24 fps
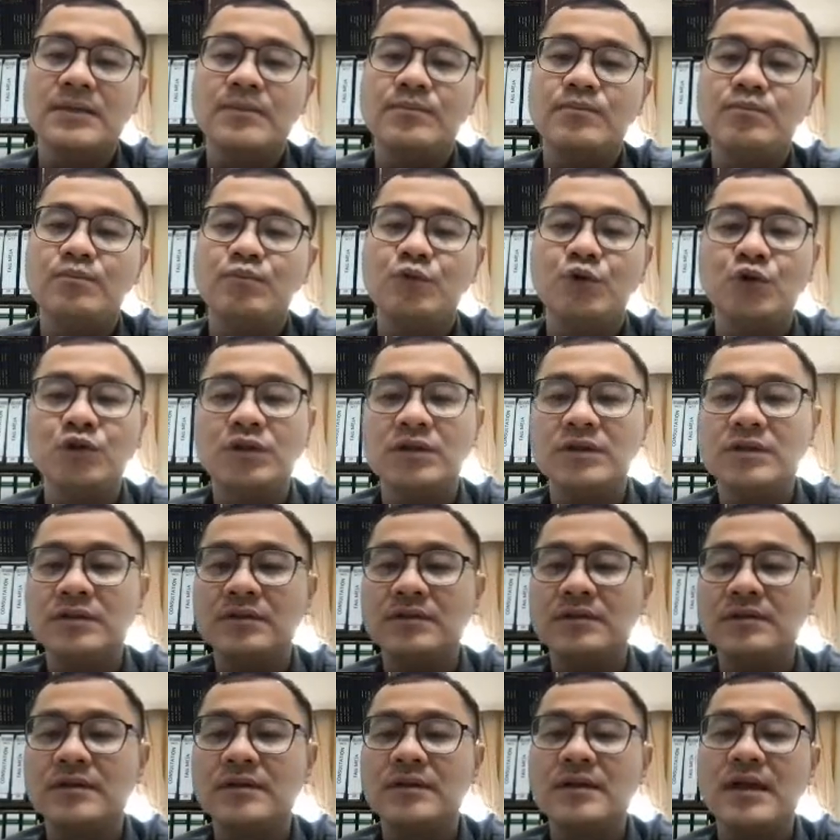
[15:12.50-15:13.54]
put
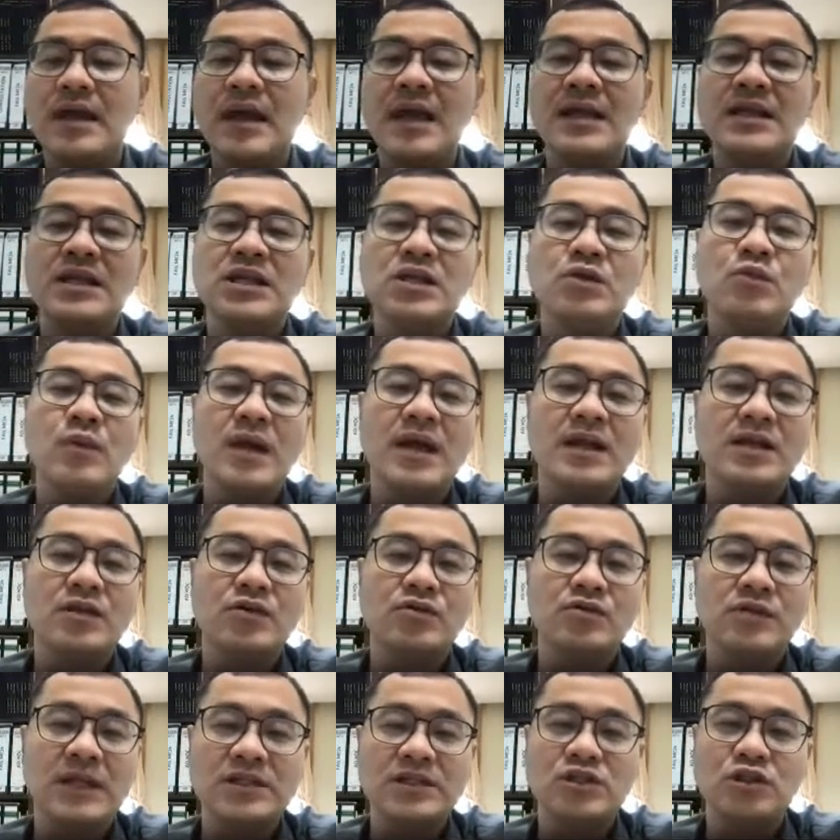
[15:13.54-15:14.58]
any value
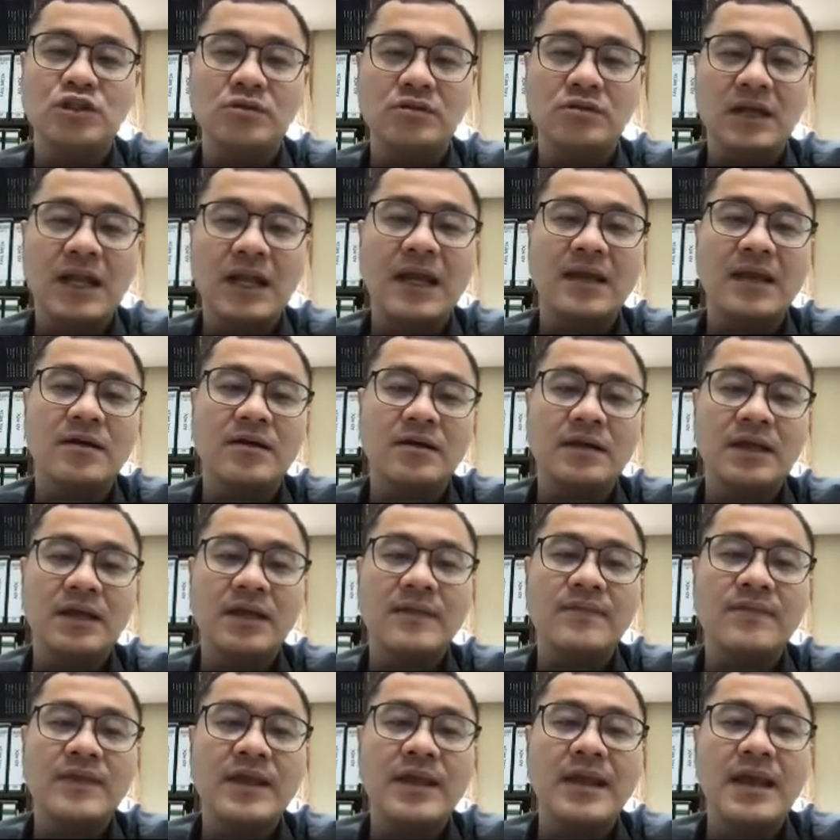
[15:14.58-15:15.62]
that you like. Okay,
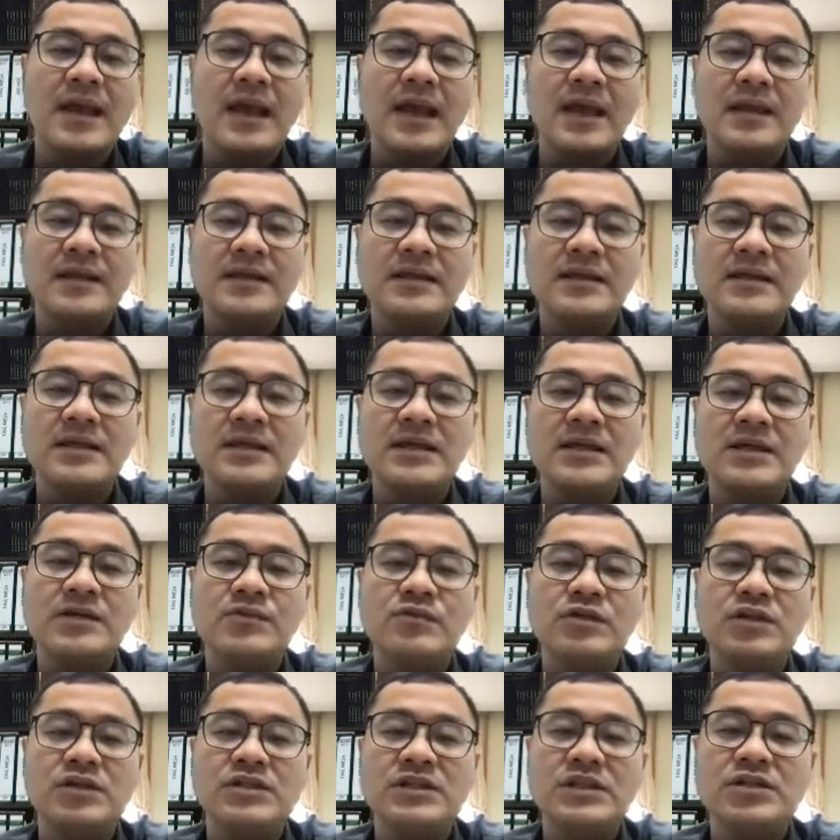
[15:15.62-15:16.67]
and here
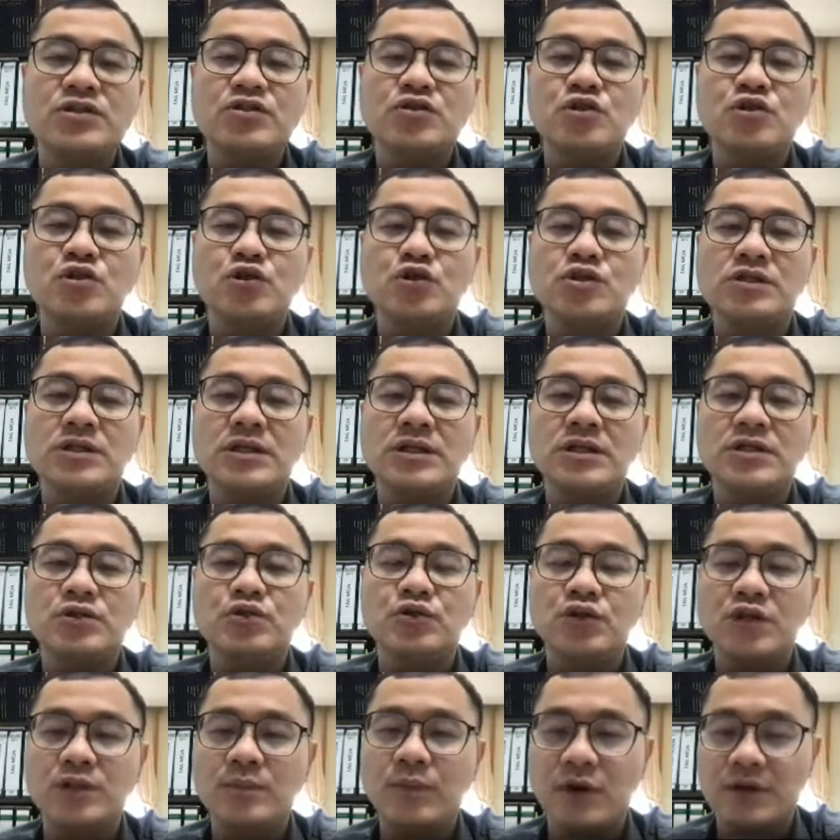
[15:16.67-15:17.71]
we just choose a
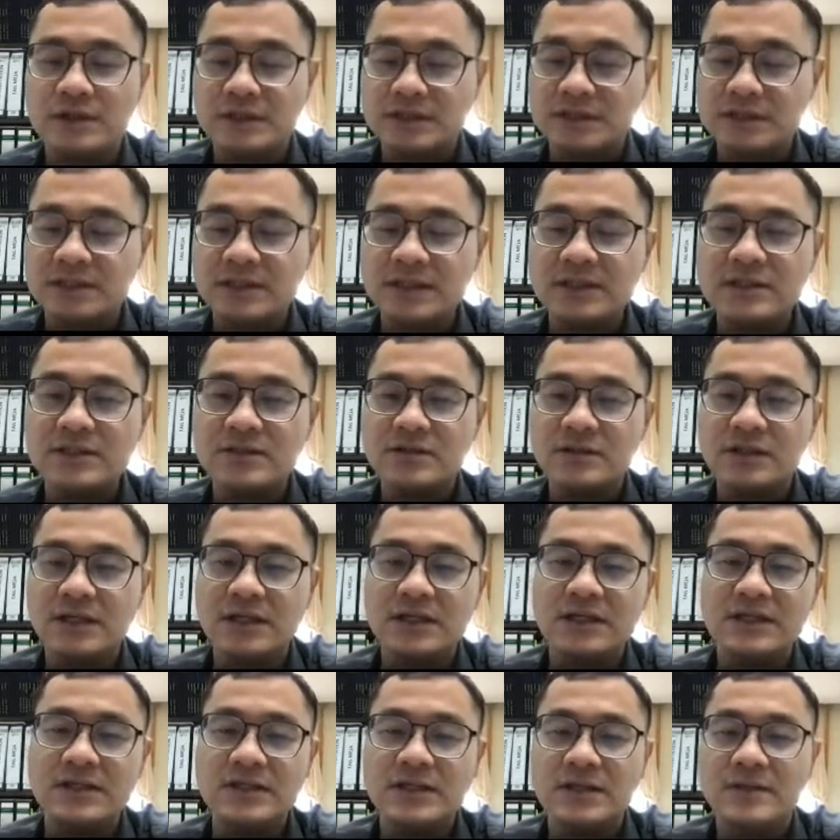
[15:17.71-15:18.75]
3.6.
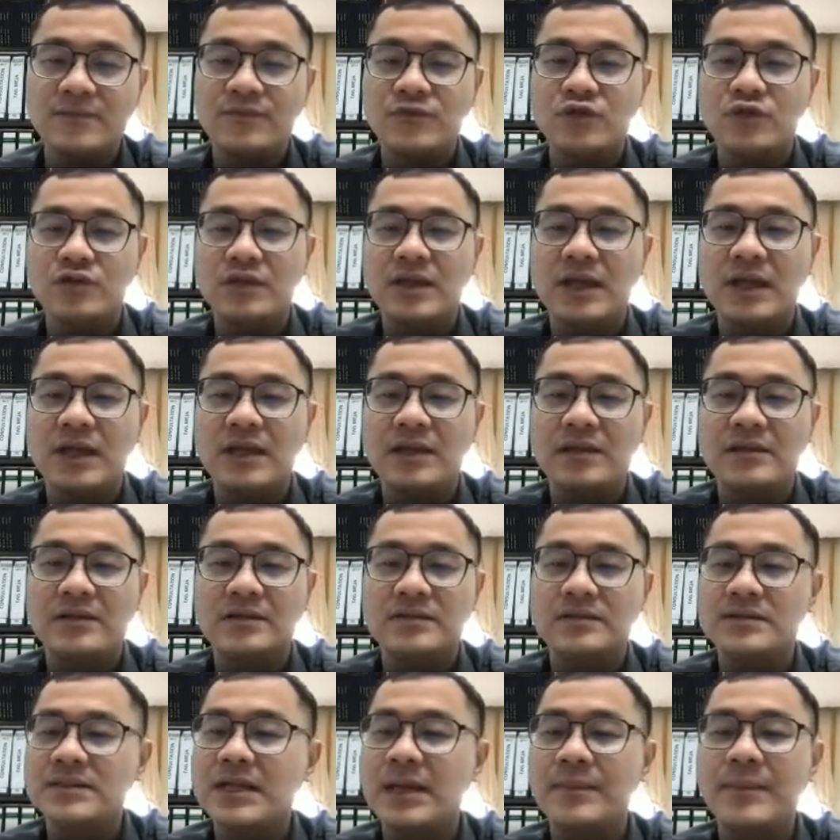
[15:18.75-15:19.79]
Okay, you can
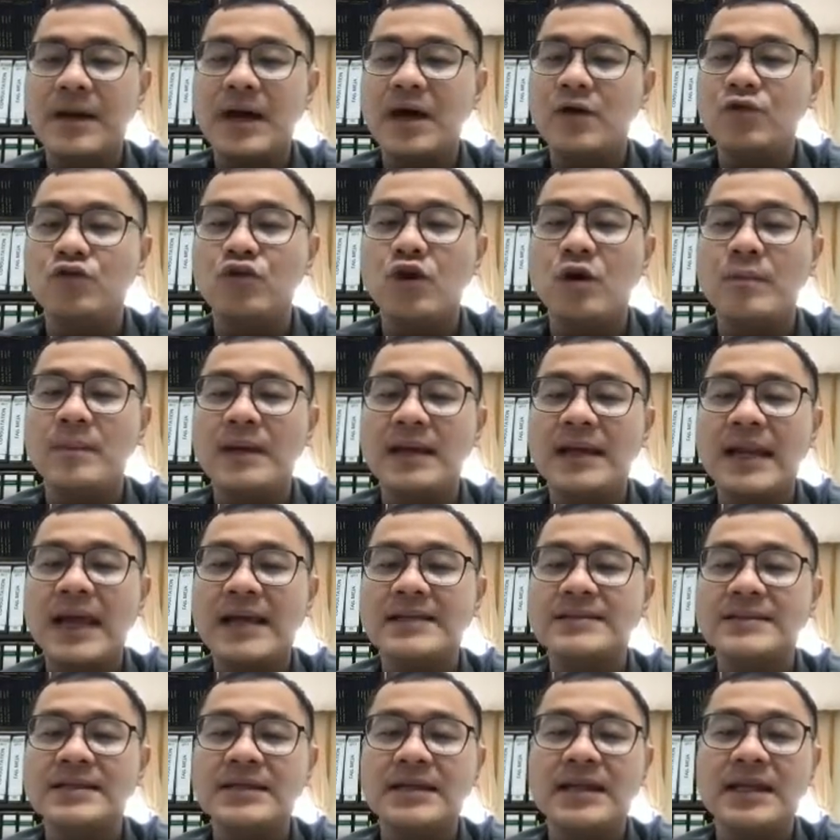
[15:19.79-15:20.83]
somehow
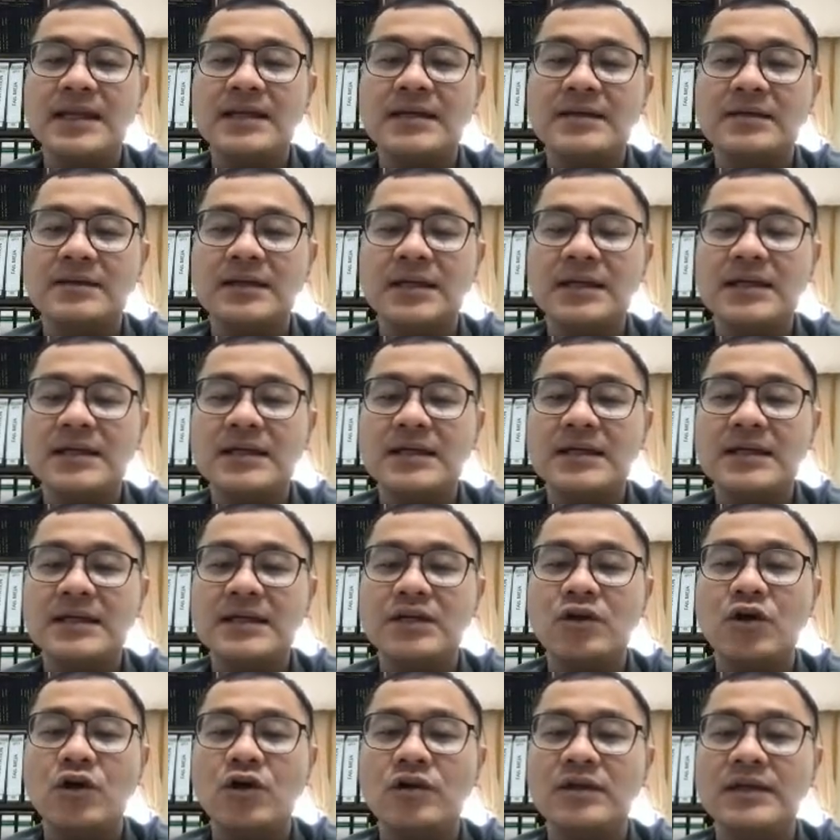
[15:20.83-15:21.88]
normalize it lah, okay,
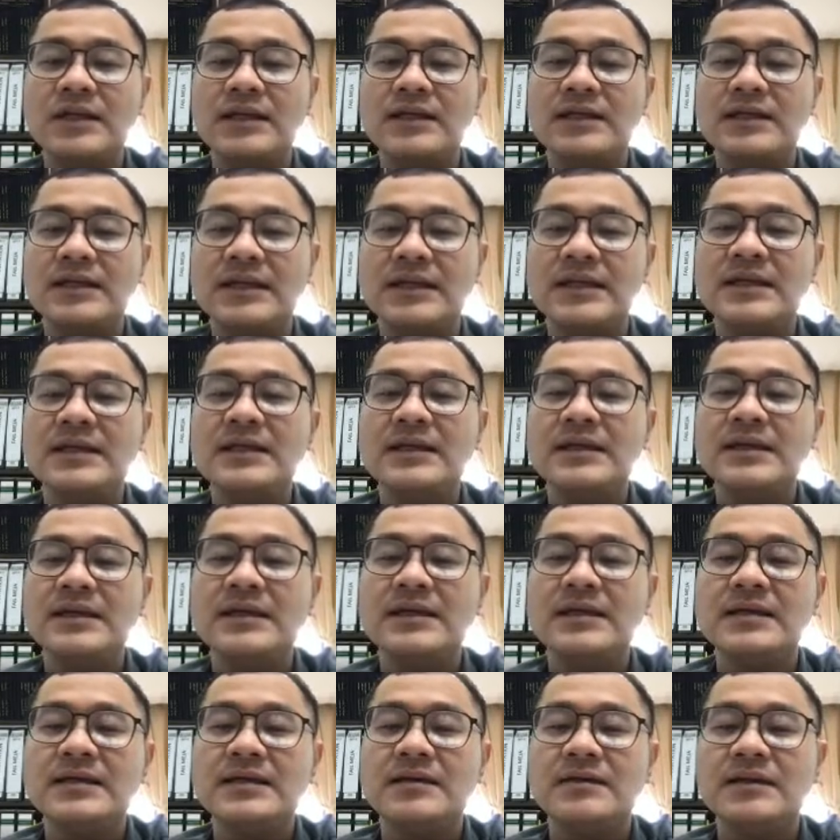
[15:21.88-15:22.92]
accordingly.
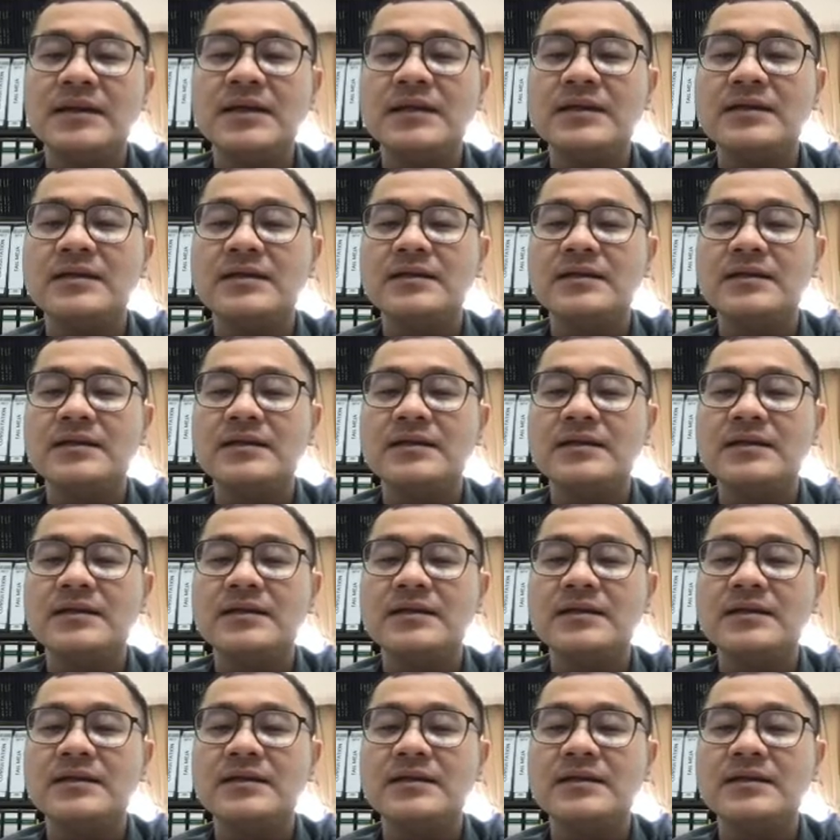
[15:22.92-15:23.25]
All right,